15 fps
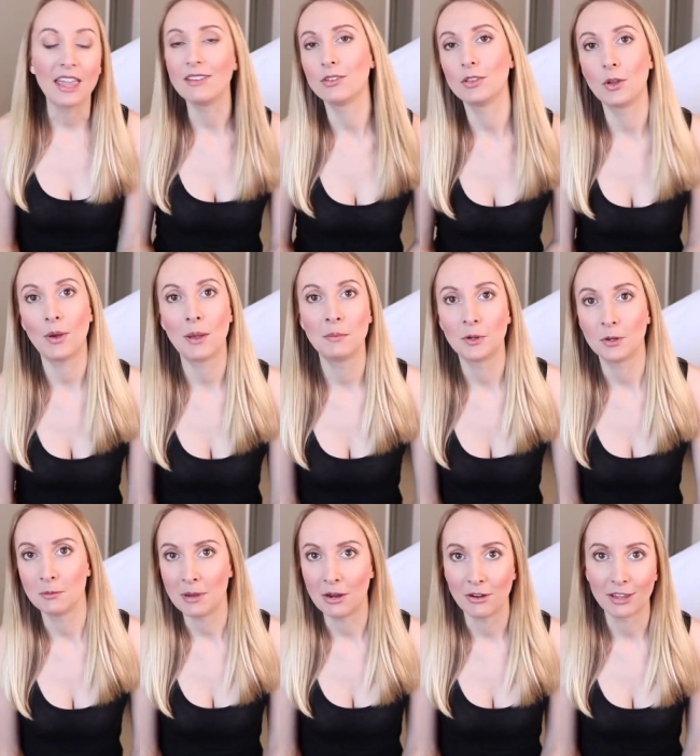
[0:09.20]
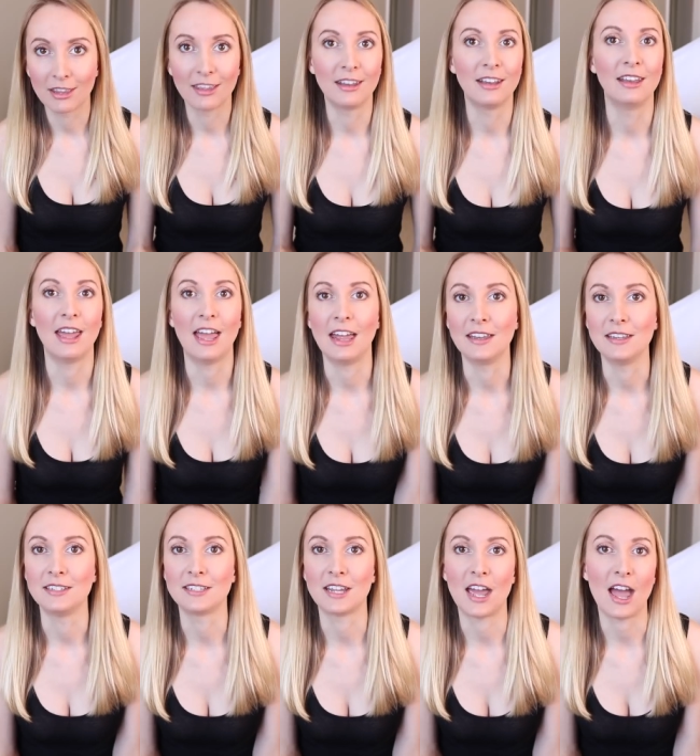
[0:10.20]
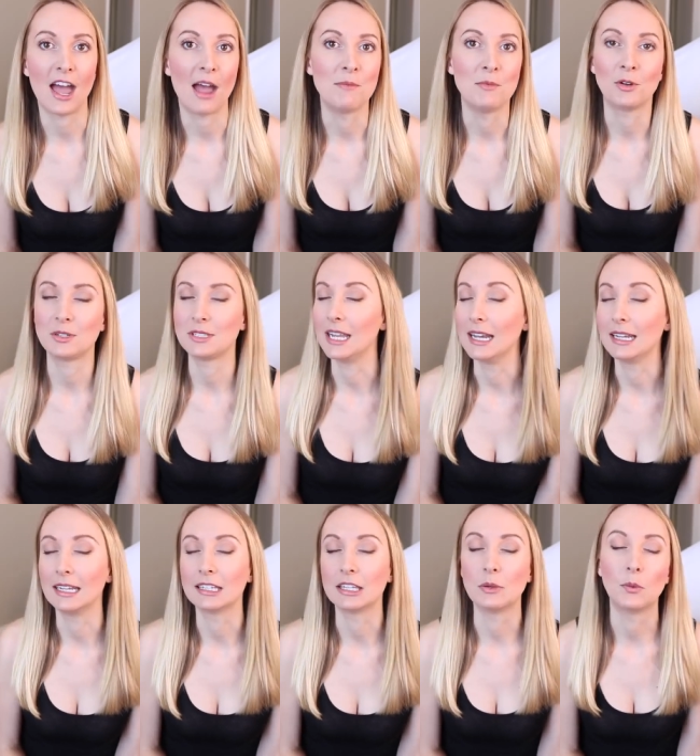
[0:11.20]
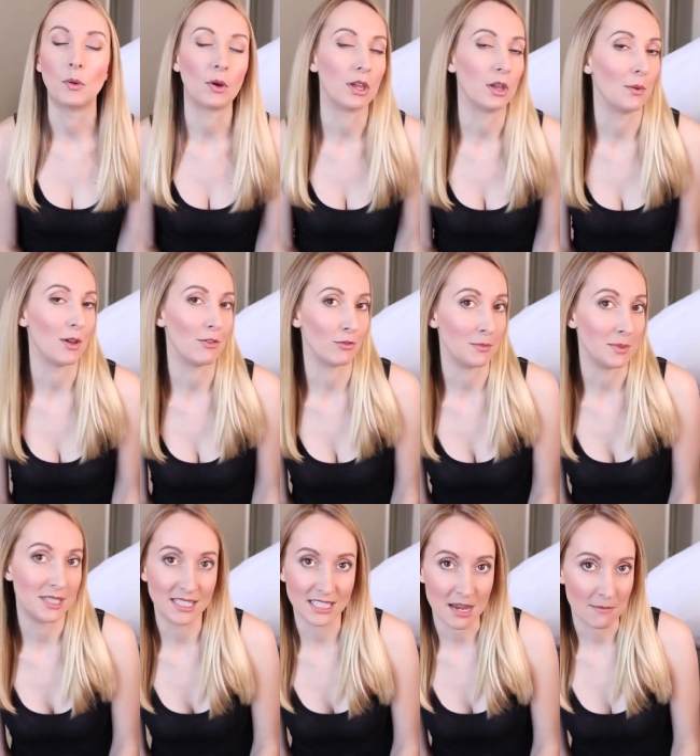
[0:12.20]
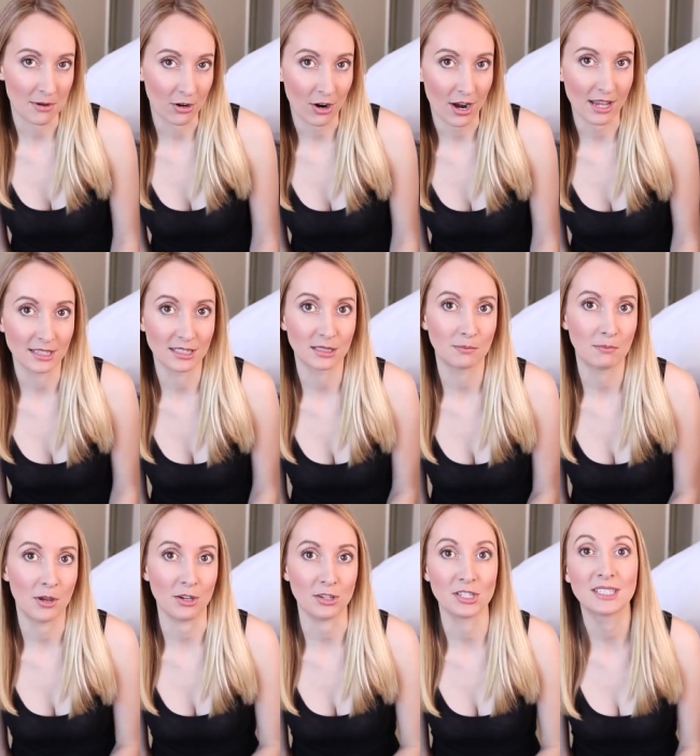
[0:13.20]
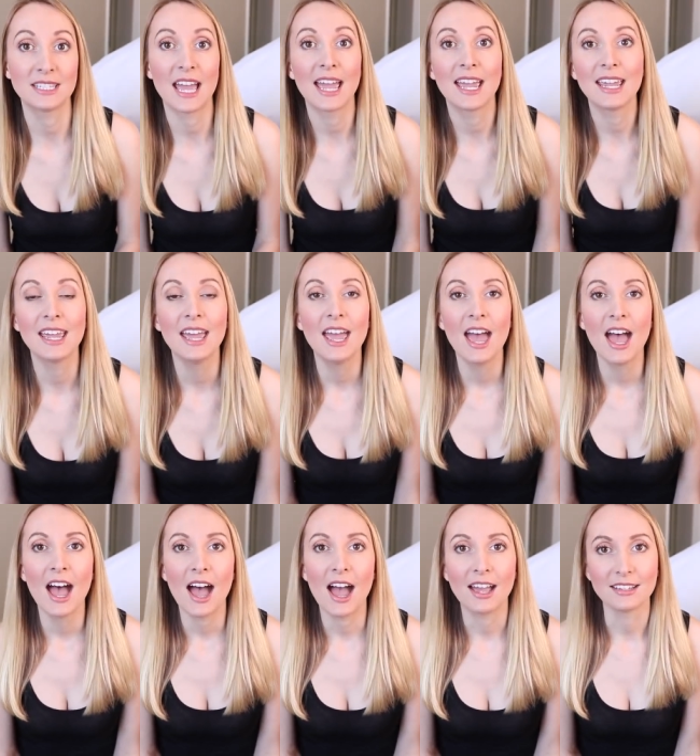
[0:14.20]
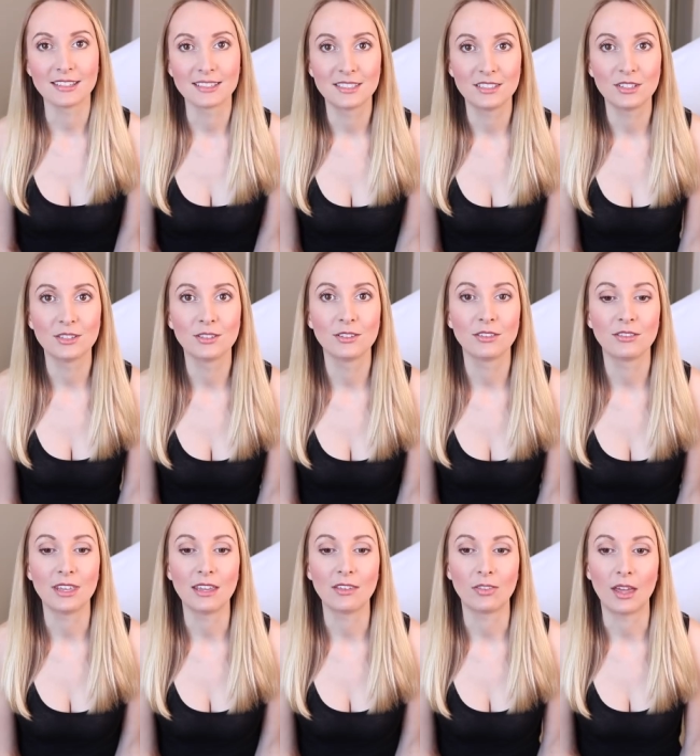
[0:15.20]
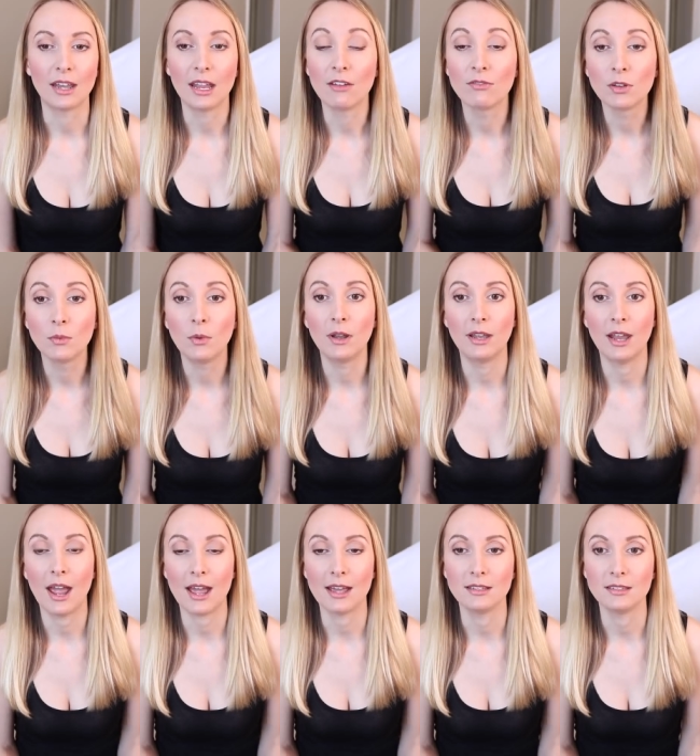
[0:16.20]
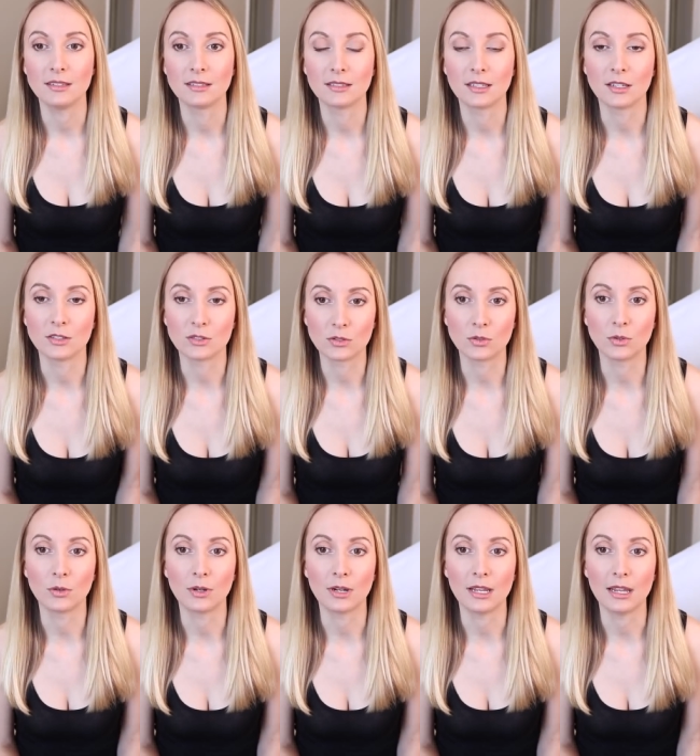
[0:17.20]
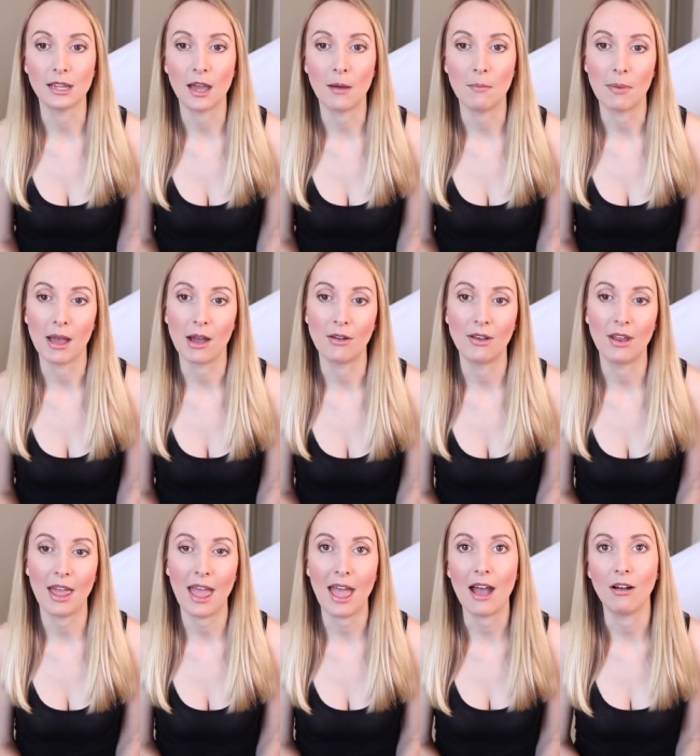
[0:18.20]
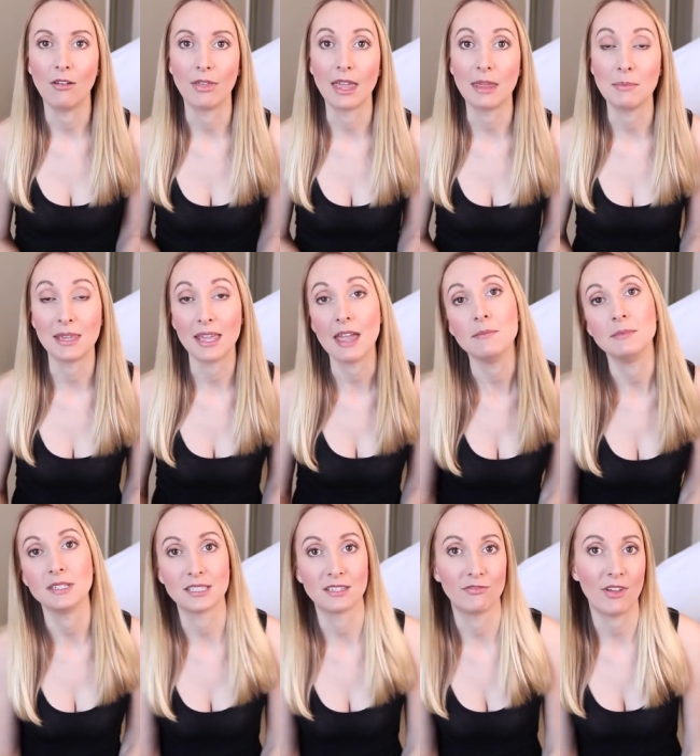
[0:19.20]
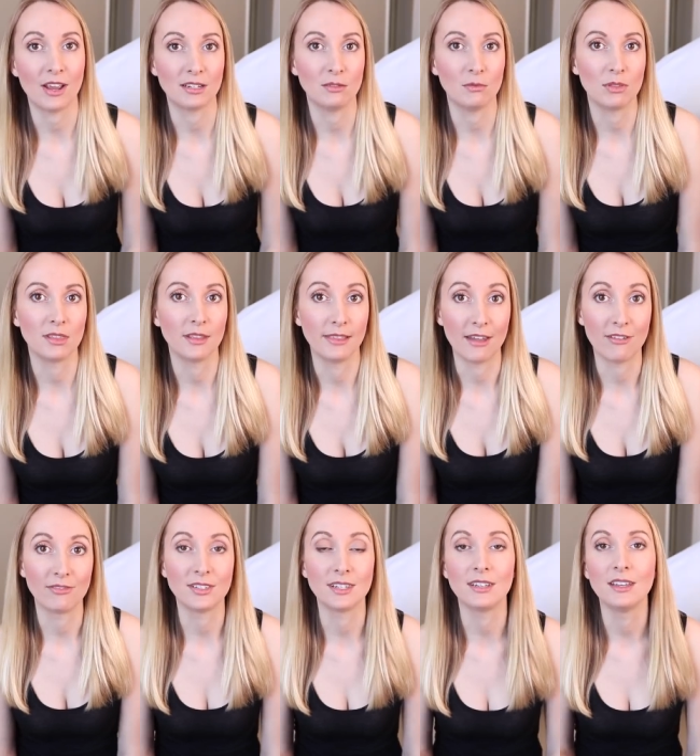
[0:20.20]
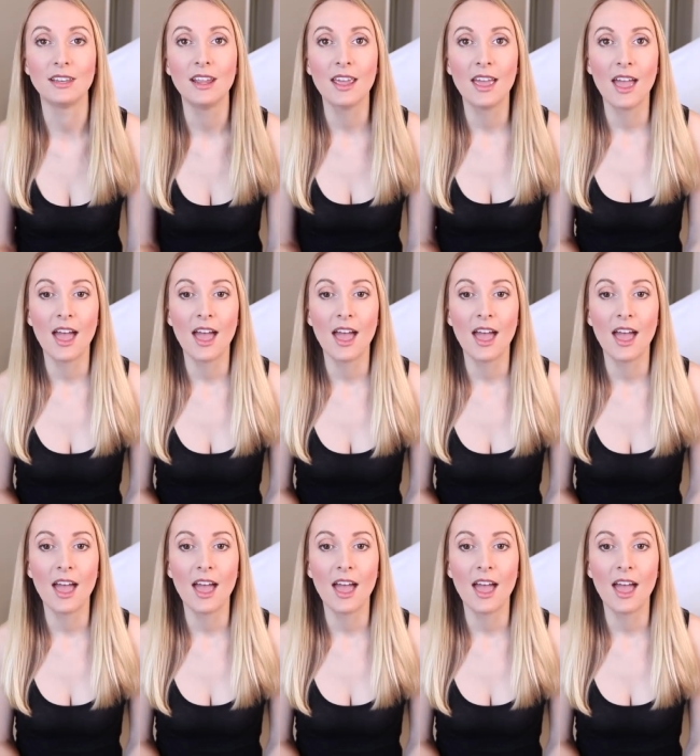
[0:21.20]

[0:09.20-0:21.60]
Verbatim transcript: Even though I'm not American and I'm not technically walking away from Democrats per se, I still think that everyone has a story about how they became disaffected with the left and